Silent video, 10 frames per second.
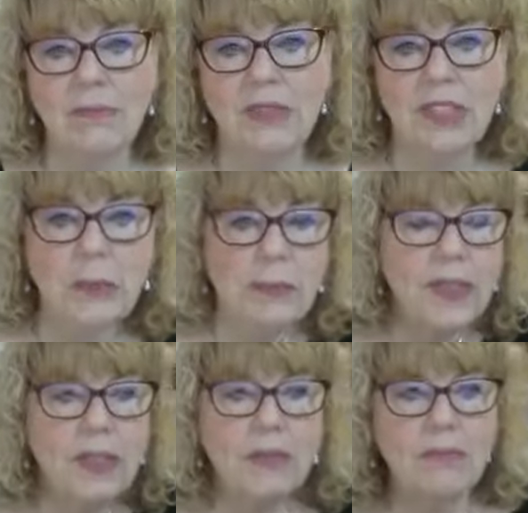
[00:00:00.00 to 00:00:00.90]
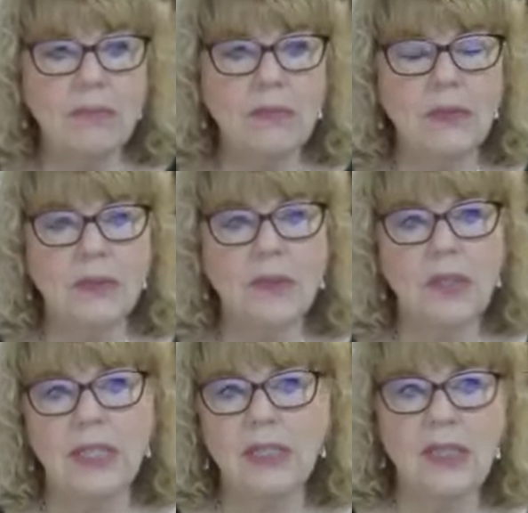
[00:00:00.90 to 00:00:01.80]
It can be
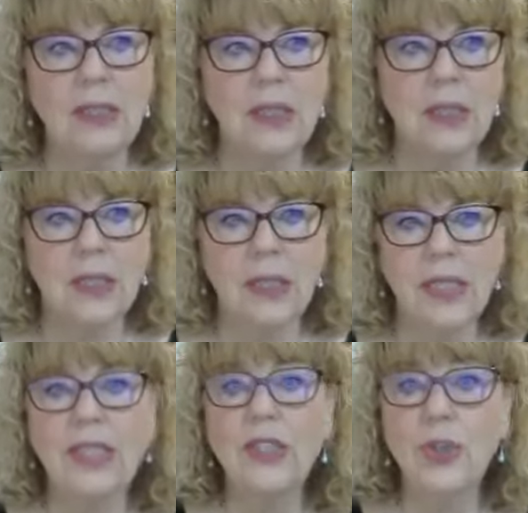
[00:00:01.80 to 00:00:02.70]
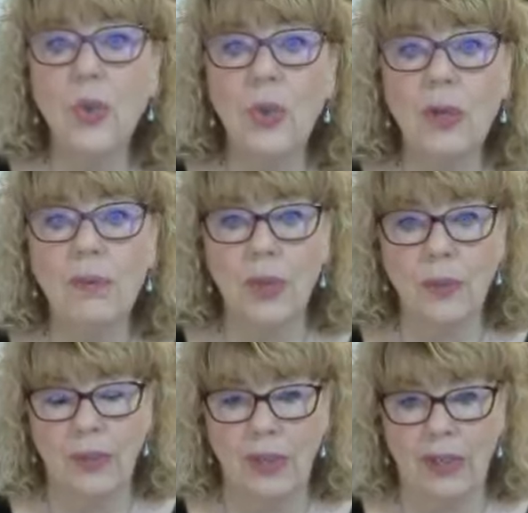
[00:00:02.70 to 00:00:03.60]
lessened. It's your
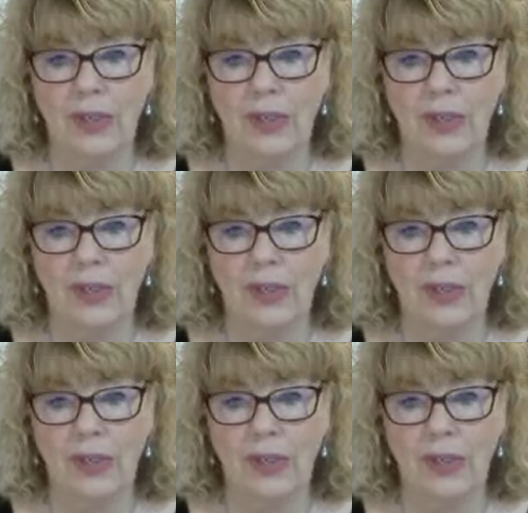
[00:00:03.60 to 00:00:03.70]
blueprint.